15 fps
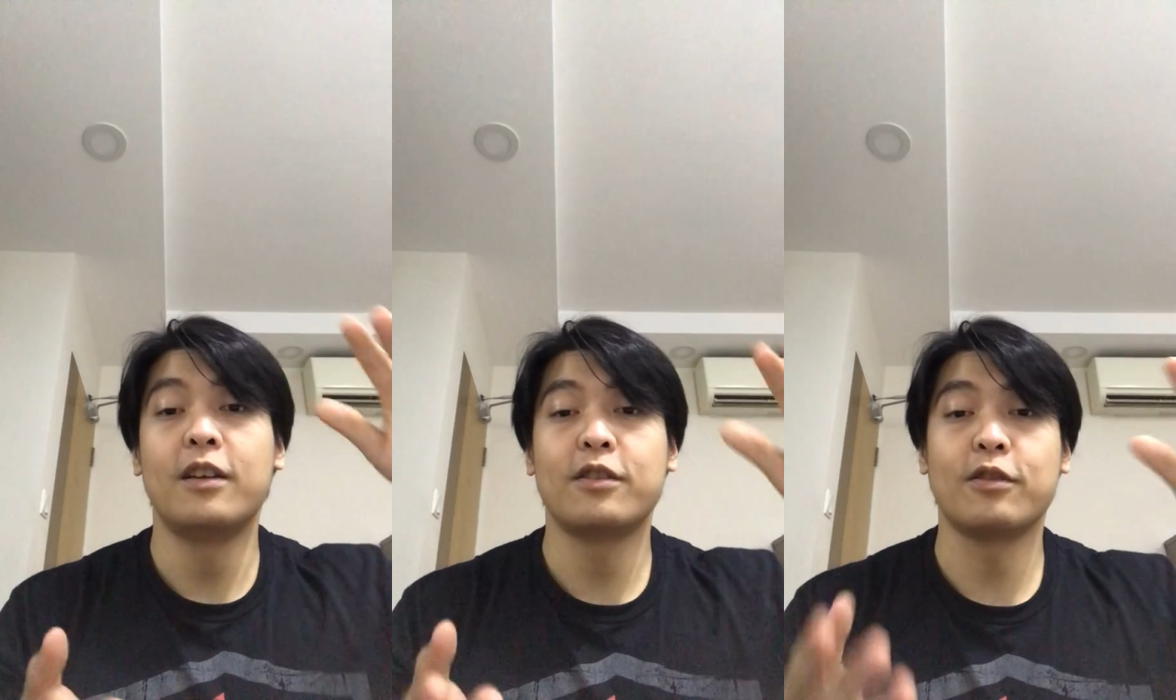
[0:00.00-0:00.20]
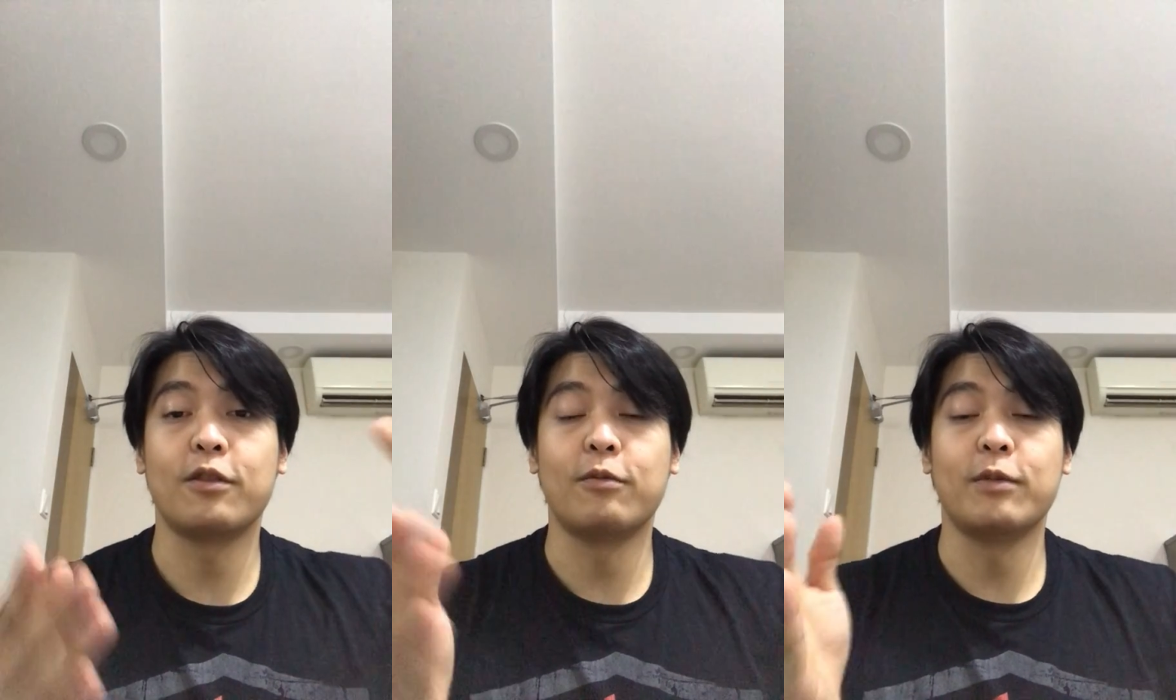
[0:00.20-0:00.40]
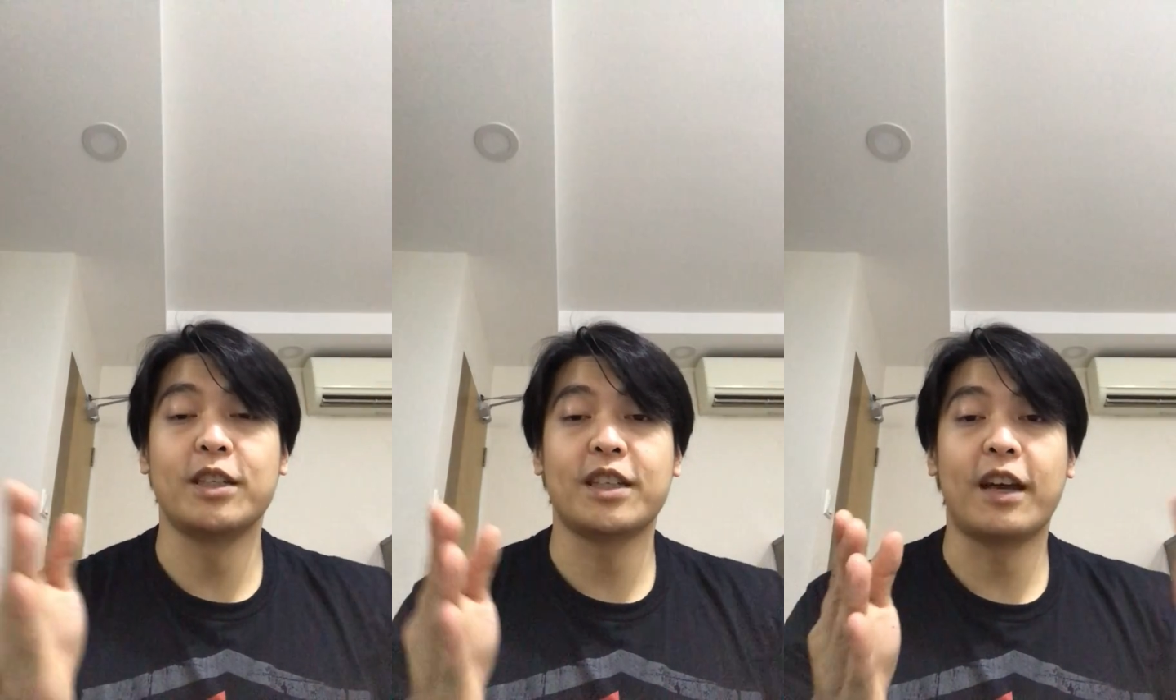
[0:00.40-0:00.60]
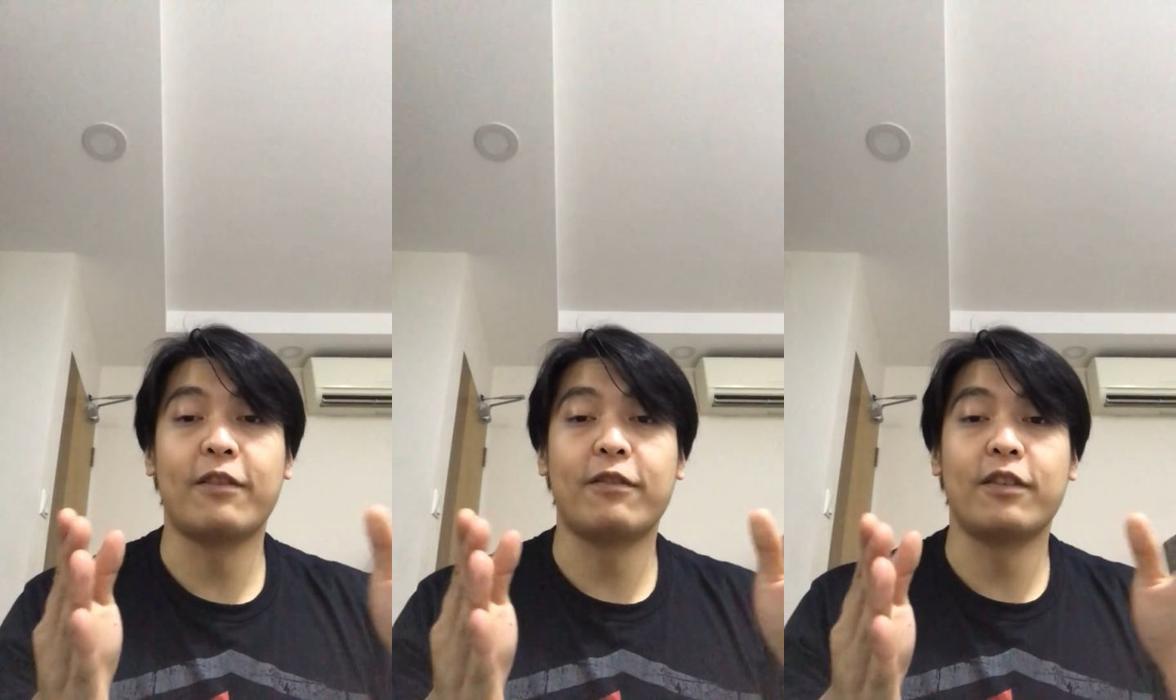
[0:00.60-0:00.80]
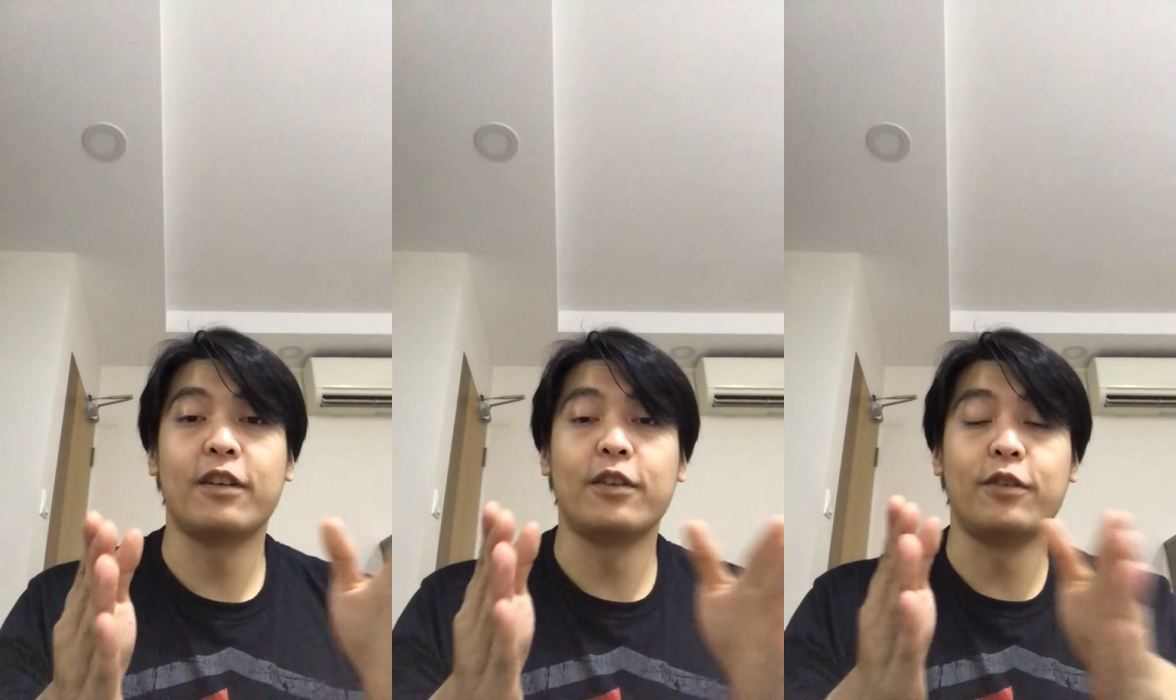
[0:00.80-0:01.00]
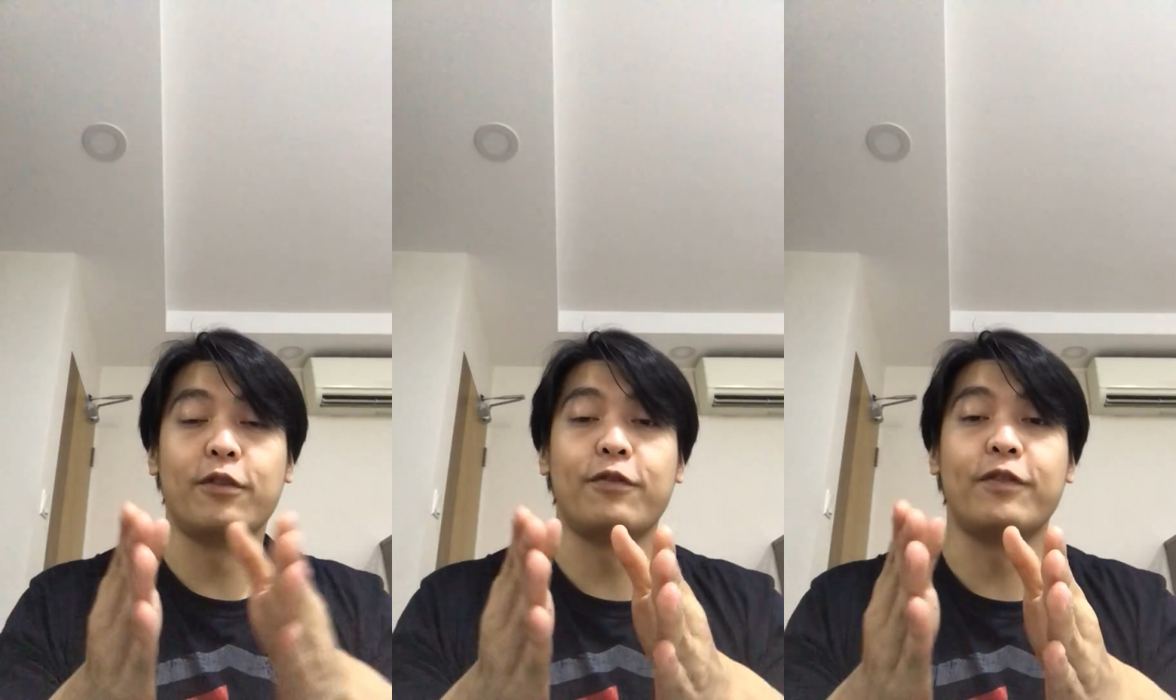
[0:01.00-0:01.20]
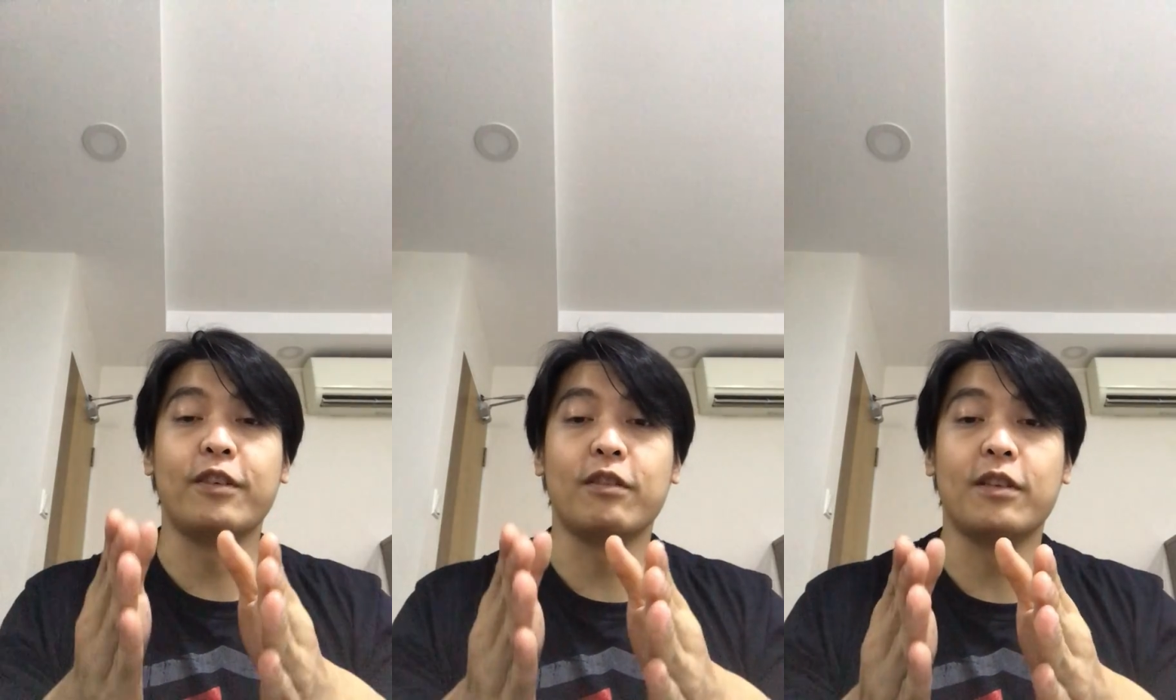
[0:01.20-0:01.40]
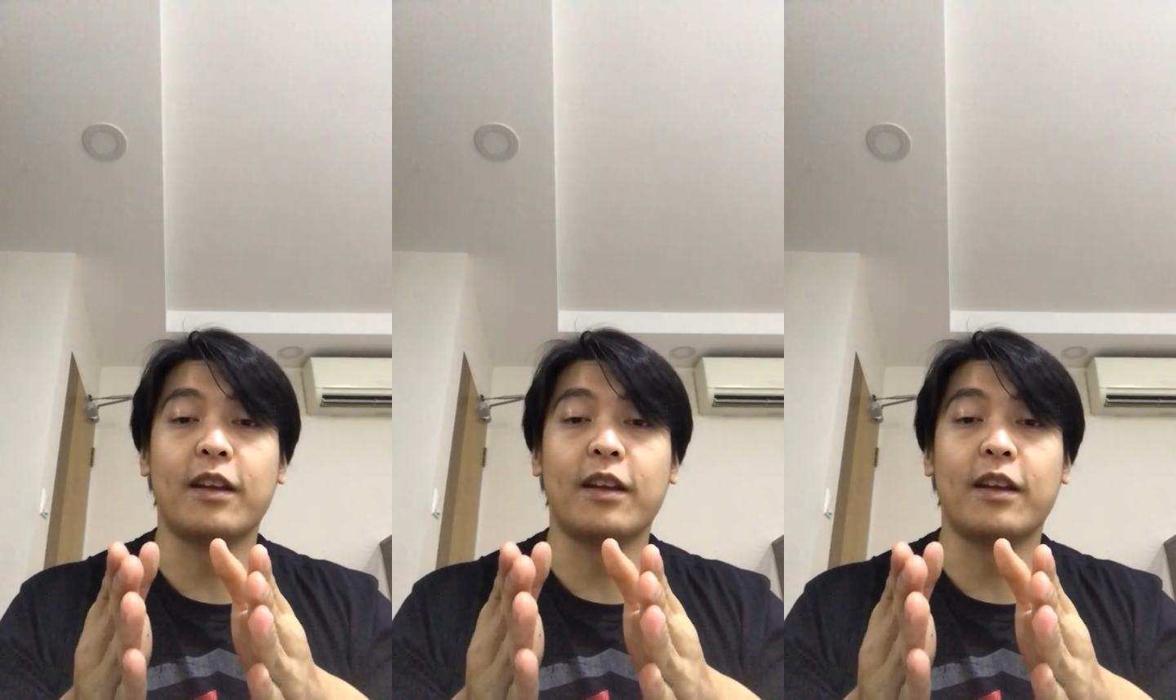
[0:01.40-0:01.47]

So whichever you feel